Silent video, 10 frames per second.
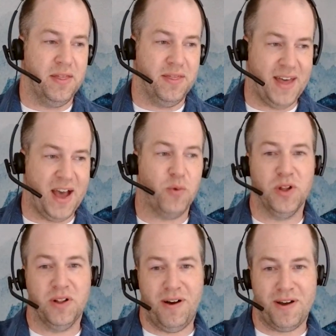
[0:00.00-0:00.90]
that
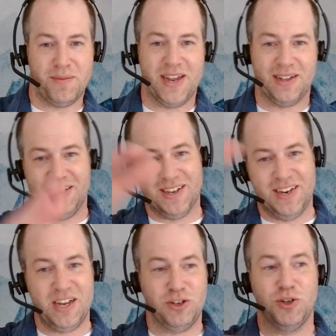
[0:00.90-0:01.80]
will automatically
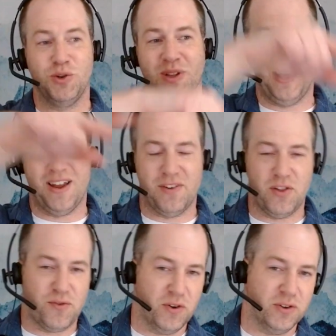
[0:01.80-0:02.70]
connect you to a lot of
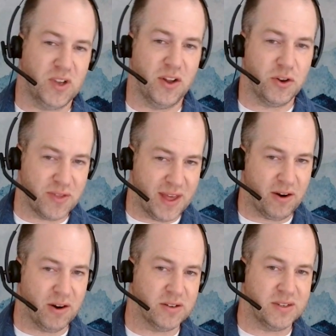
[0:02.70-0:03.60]
other folks under
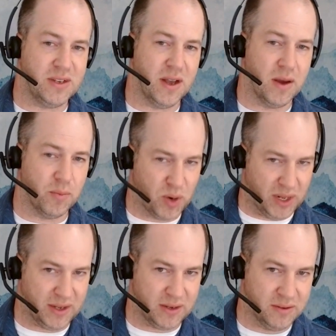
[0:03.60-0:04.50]
that RC
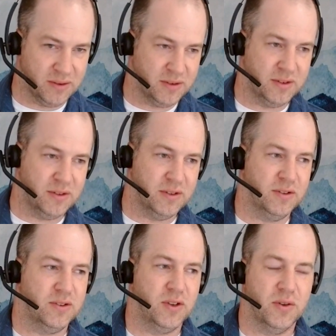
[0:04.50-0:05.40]
umbrella.
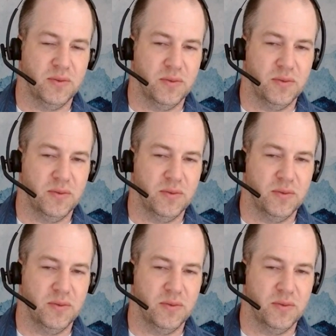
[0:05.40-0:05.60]
So